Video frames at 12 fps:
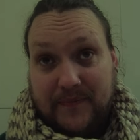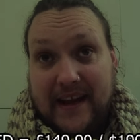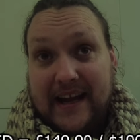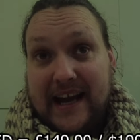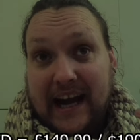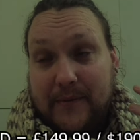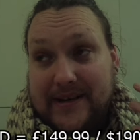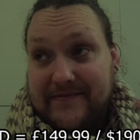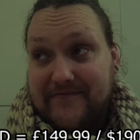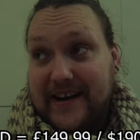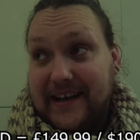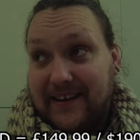And we
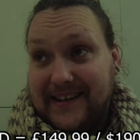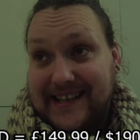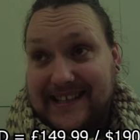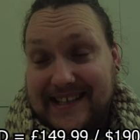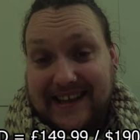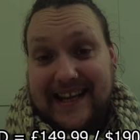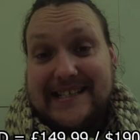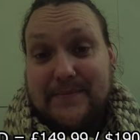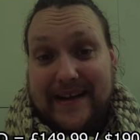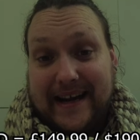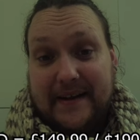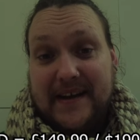didn't realize that until the last
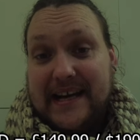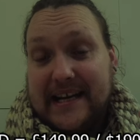minute.